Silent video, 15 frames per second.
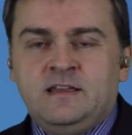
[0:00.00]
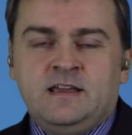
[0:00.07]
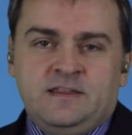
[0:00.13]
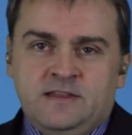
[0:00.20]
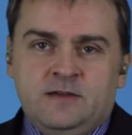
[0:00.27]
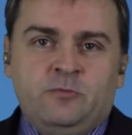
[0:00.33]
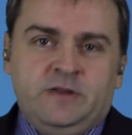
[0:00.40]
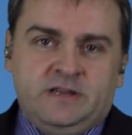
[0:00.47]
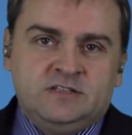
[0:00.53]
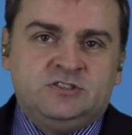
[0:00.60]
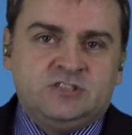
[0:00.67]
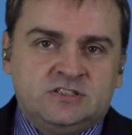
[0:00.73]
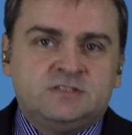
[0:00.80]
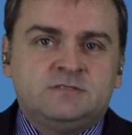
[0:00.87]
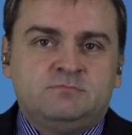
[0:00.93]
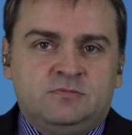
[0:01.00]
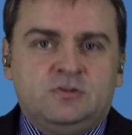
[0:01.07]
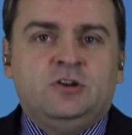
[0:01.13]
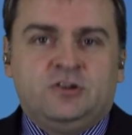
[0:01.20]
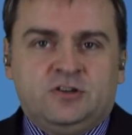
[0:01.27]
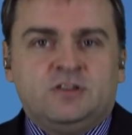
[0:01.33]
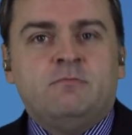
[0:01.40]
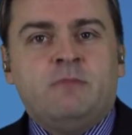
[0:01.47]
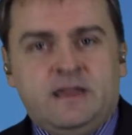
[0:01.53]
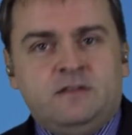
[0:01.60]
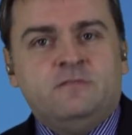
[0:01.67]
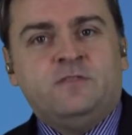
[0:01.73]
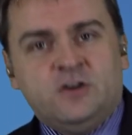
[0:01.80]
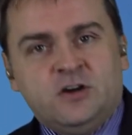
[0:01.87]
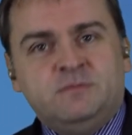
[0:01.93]
And then we can just look at the
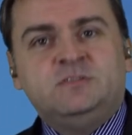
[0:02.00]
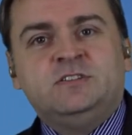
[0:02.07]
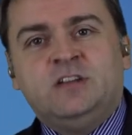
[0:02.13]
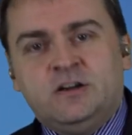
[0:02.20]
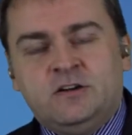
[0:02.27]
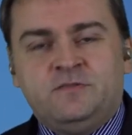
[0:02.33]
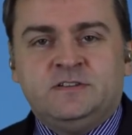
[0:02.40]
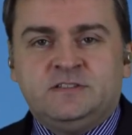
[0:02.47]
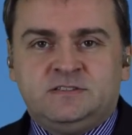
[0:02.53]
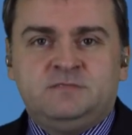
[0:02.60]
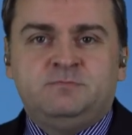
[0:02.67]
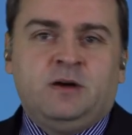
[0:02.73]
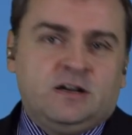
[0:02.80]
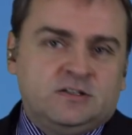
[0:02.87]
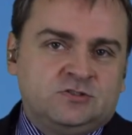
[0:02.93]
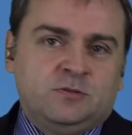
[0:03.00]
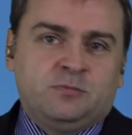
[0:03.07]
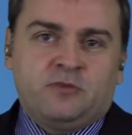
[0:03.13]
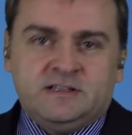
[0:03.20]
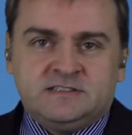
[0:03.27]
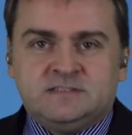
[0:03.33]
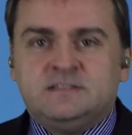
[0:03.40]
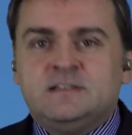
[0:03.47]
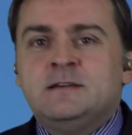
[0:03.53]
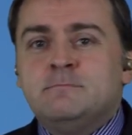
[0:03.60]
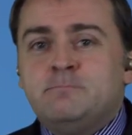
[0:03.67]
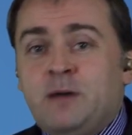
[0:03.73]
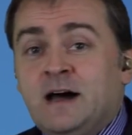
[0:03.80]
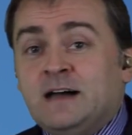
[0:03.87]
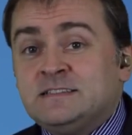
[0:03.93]
main verb to know if it's past or present.
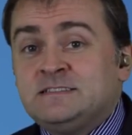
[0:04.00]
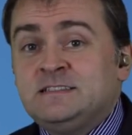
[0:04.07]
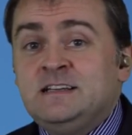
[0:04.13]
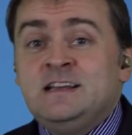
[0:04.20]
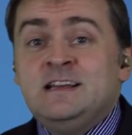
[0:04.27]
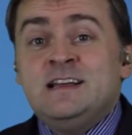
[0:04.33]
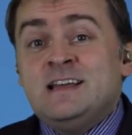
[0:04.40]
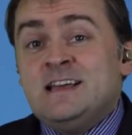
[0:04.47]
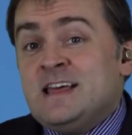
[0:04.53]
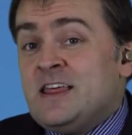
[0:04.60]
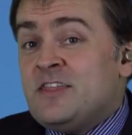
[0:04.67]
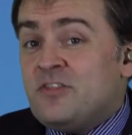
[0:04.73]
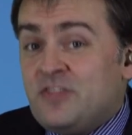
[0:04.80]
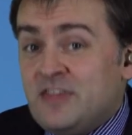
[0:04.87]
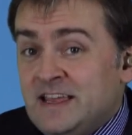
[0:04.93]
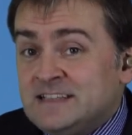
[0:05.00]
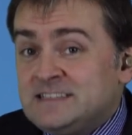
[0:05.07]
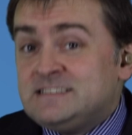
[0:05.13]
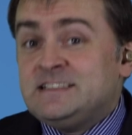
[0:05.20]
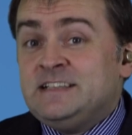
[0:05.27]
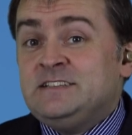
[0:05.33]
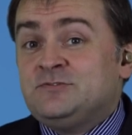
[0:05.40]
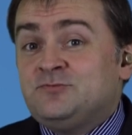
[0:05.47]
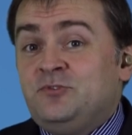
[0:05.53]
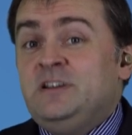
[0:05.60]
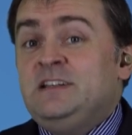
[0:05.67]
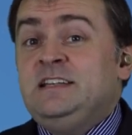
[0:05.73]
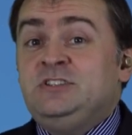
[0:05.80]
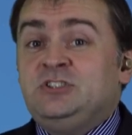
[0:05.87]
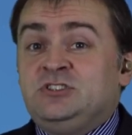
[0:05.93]
But this is
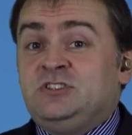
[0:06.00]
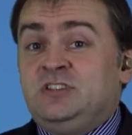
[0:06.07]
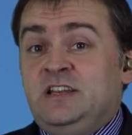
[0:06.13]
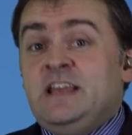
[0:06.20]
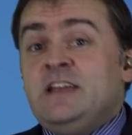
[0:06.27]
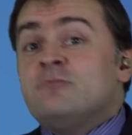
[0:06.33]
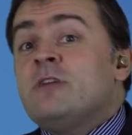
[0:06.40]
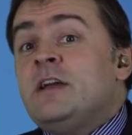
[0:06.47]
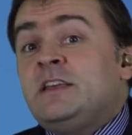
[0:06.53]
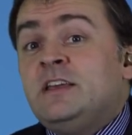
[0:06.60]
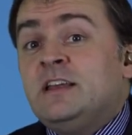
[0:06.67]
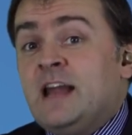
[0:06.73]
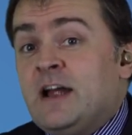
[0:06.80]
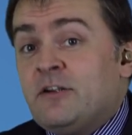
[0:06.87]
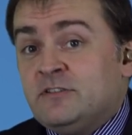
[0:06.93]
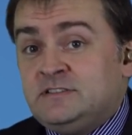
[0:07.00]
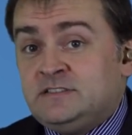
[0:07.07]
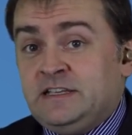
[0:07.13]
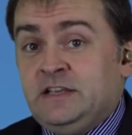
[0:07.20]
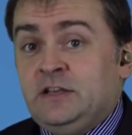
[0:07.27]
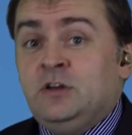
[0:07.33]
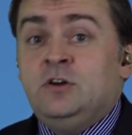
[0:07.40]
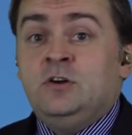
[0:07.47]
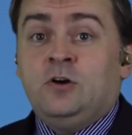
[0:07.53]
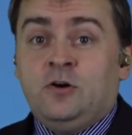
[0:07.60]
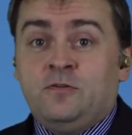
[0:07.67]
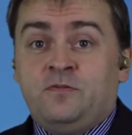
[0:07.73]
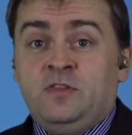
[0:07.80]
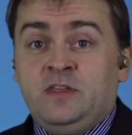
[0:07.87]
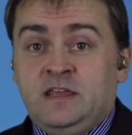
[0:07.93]
really just an irregularity
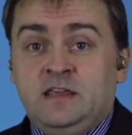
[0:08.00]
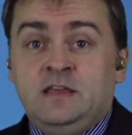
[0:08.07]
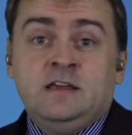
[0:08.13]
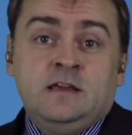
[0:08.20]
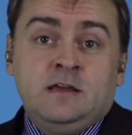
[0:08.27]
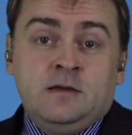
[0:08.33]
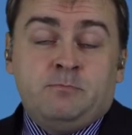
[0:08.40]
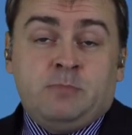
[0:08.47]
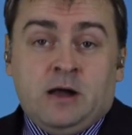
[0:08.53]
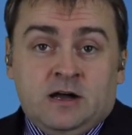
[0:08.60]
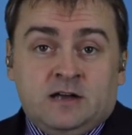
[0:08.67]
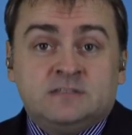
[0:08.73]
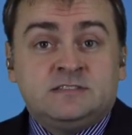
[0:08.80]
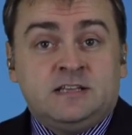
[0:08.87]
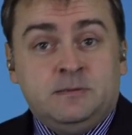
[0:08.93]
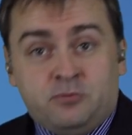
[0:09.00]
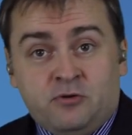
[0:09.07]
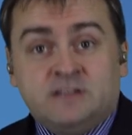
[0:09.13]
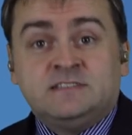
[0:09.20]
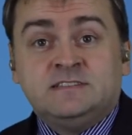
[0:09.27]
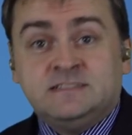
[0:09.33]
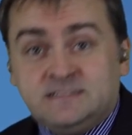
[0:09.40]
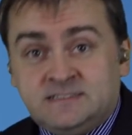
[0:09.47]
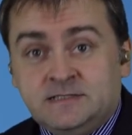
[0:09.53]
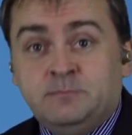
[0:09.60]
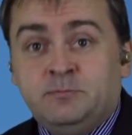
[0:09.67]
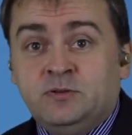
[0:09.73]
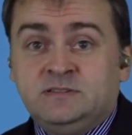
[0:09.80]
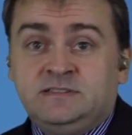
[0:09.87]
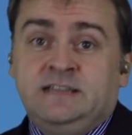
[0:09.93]
of the past and present
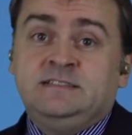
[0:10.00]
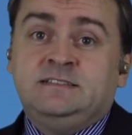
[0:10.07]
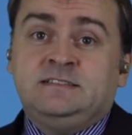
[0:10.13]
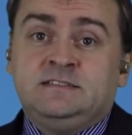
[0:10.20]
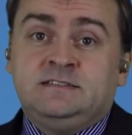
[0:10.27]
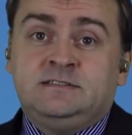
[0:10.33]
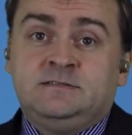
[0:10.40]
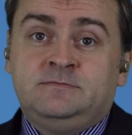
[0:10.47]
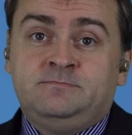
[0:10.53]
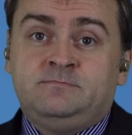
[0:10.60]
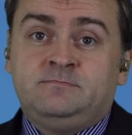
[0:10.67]
simple tenses.